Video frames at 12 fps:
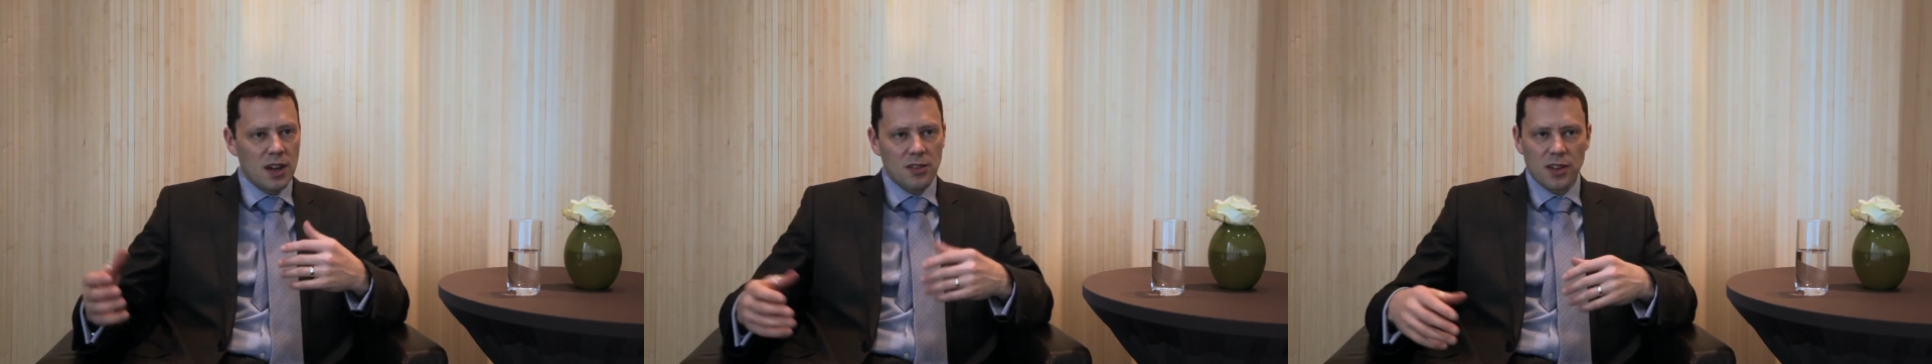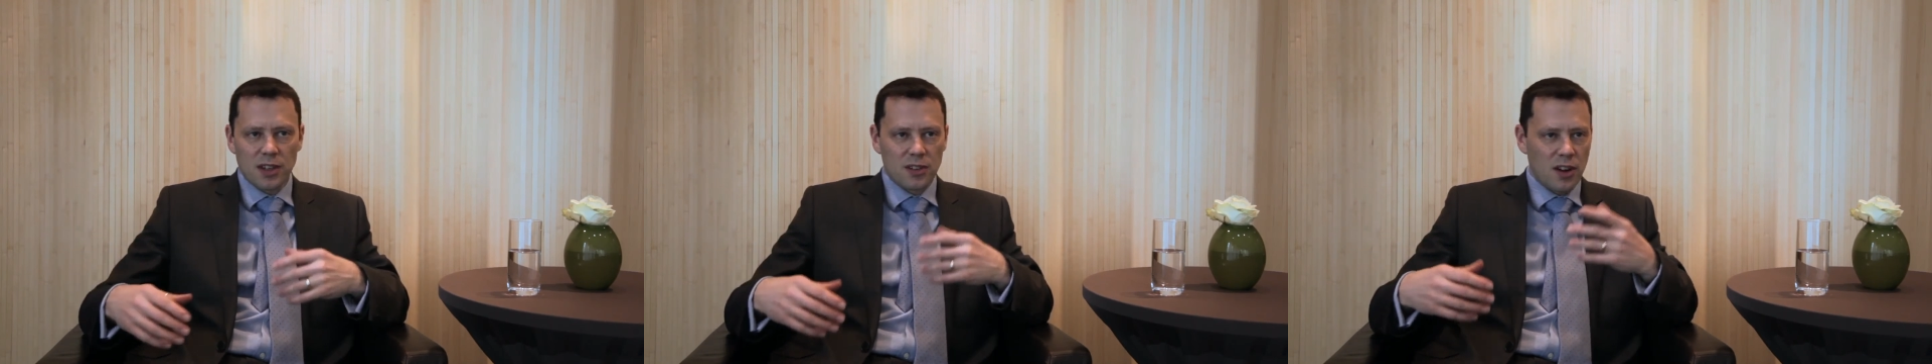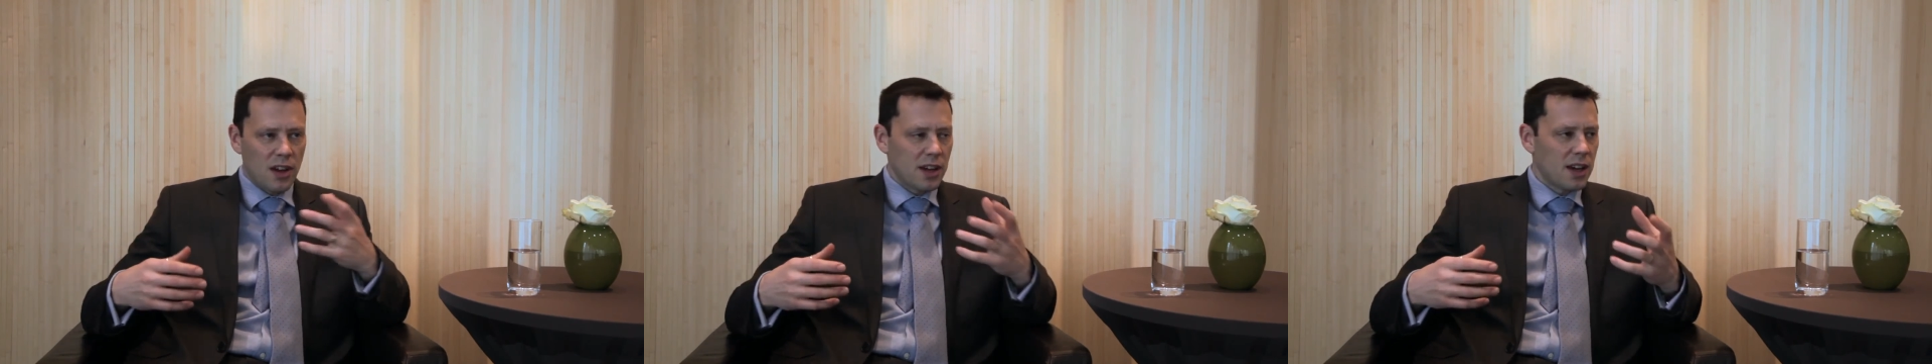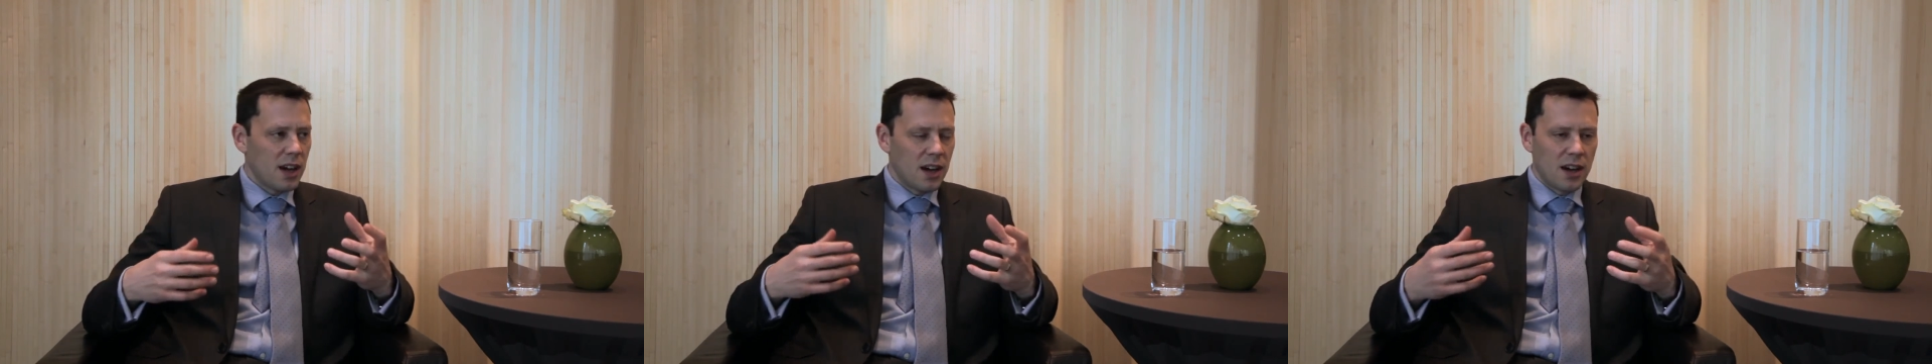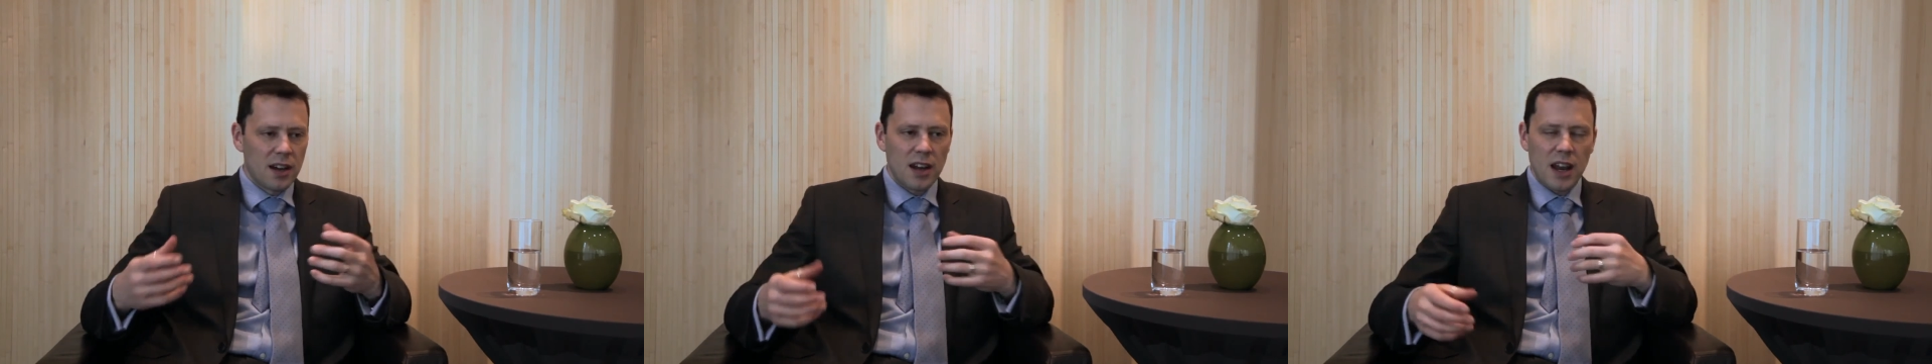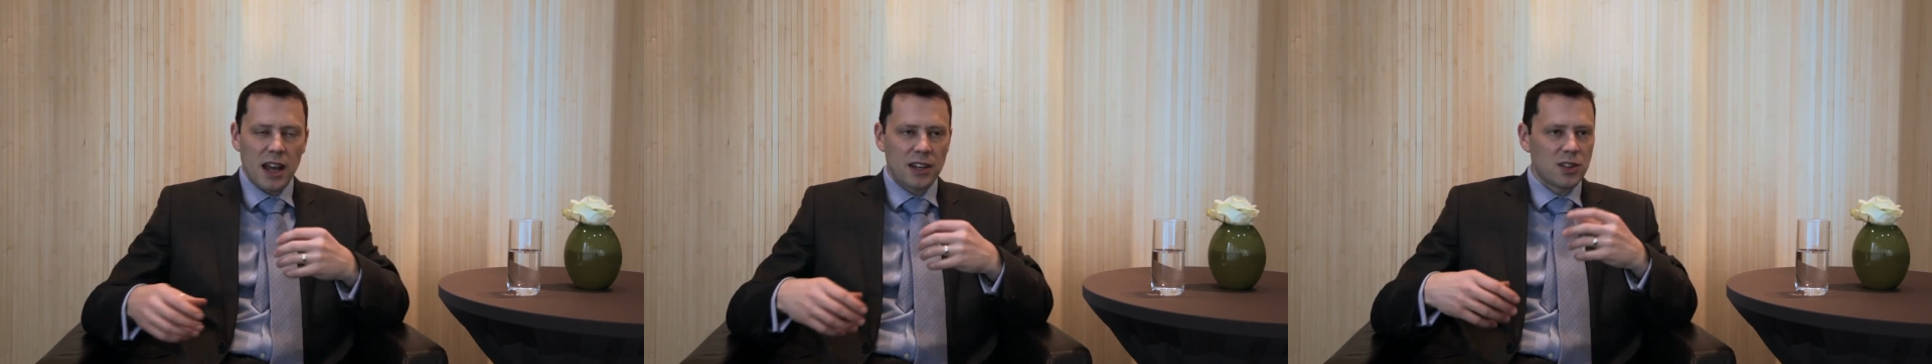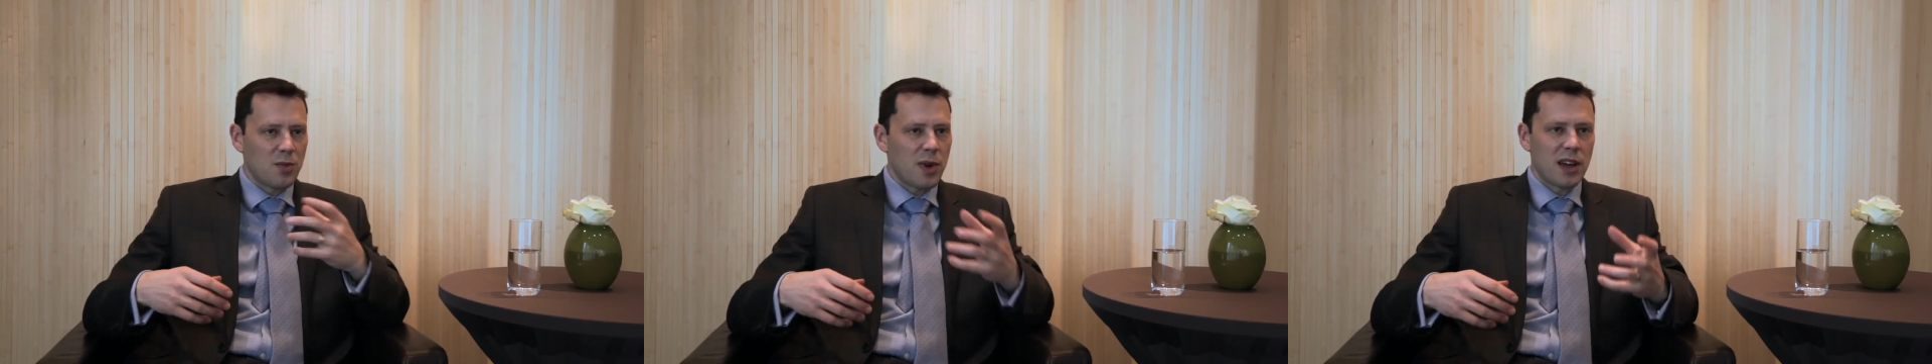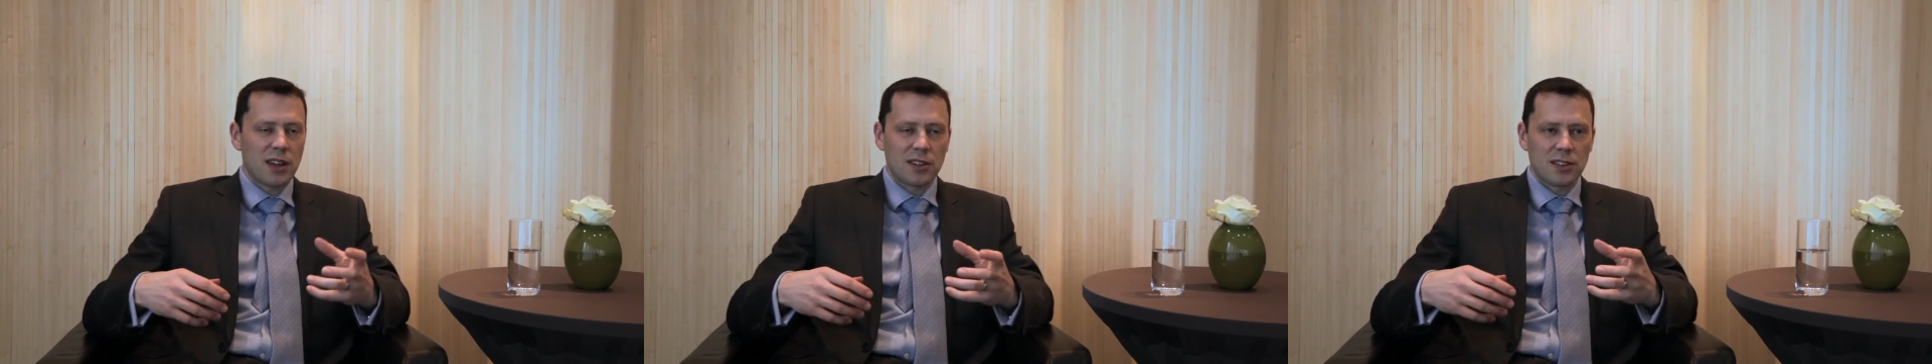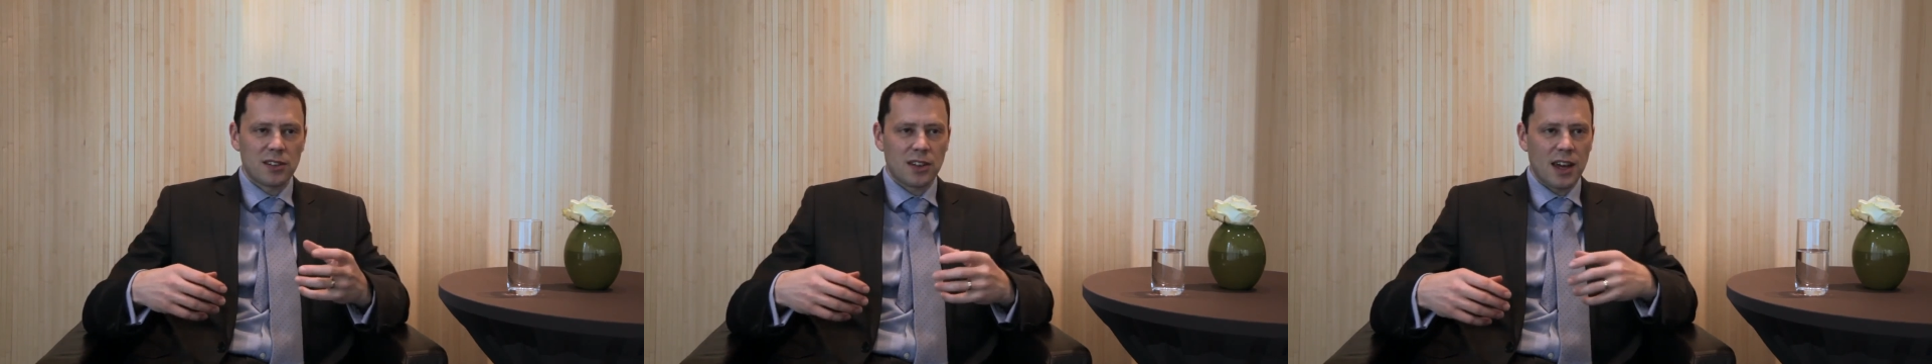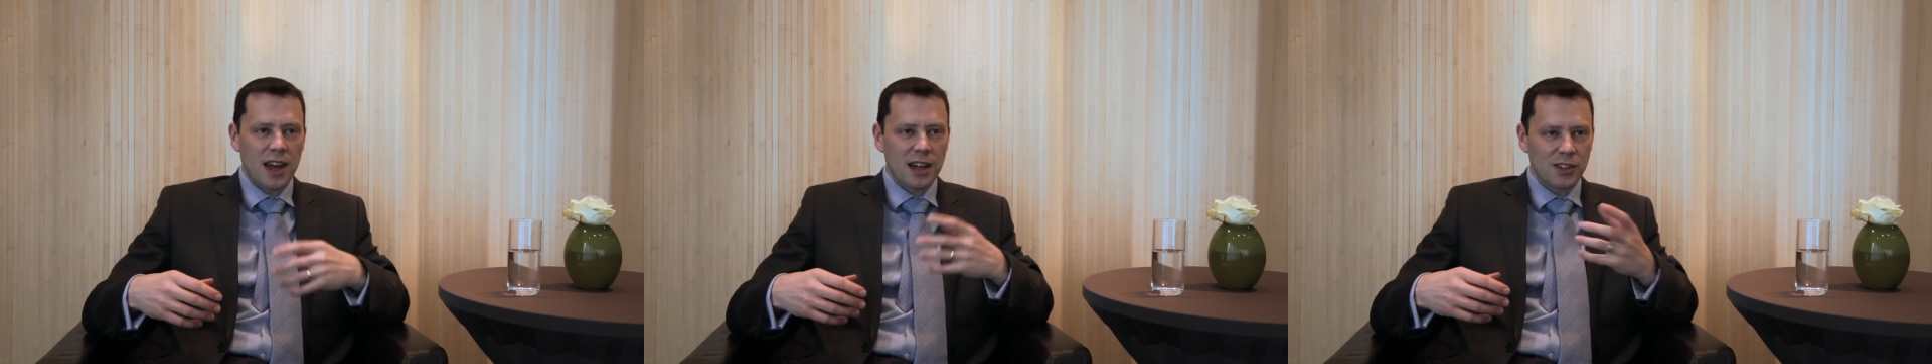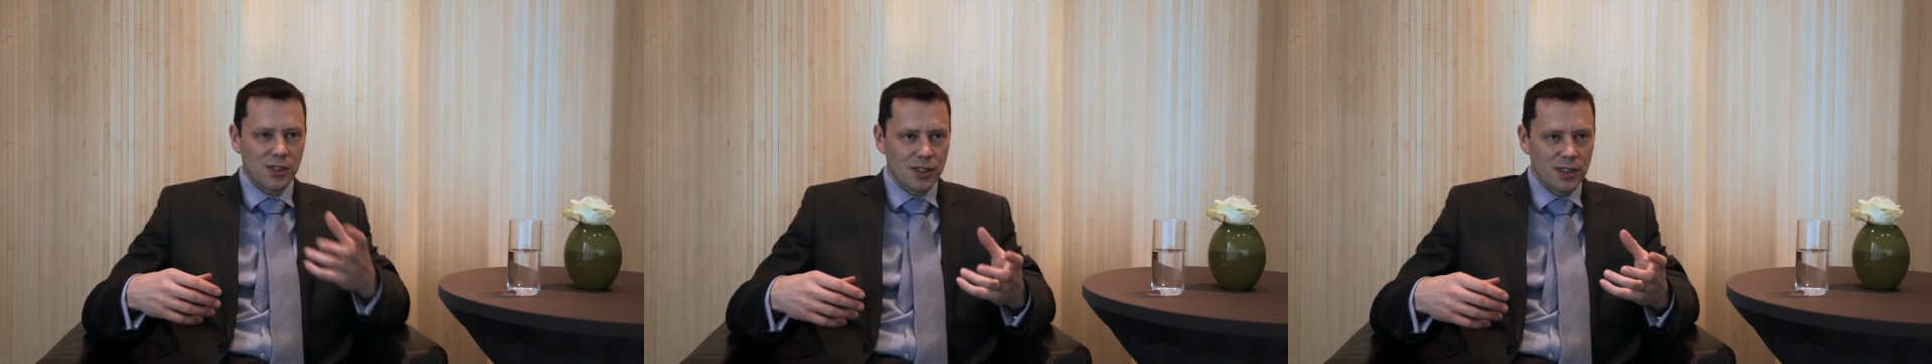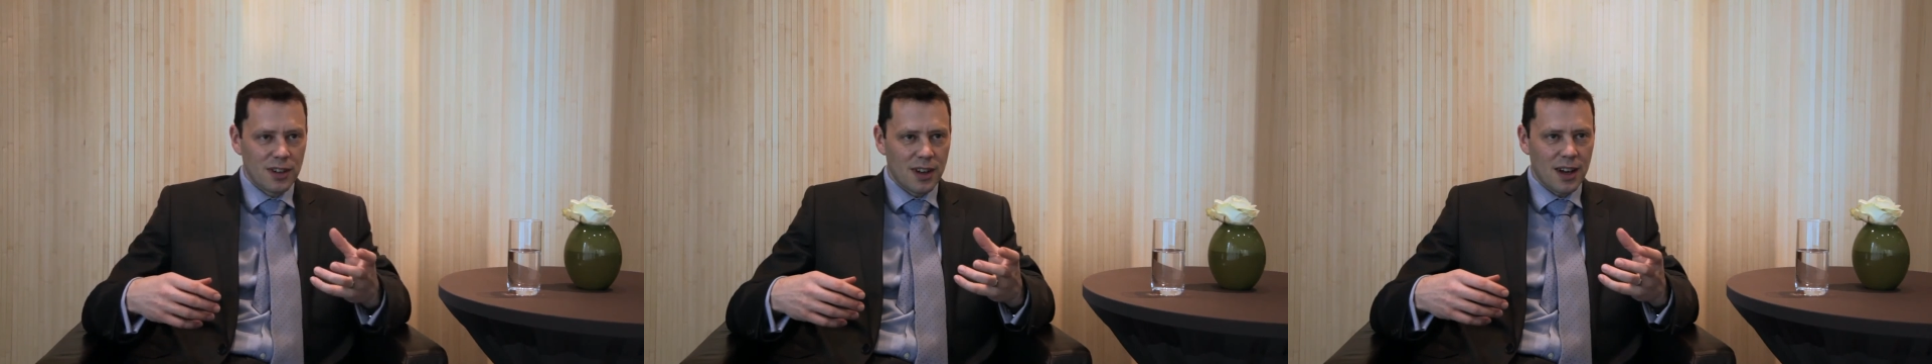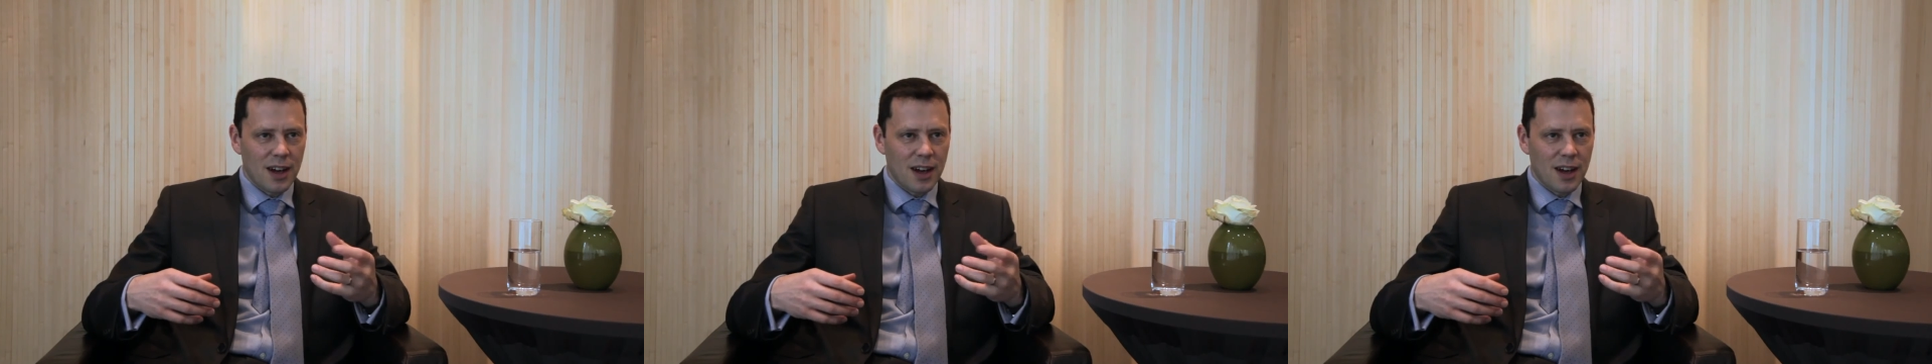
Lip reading: Things like next best action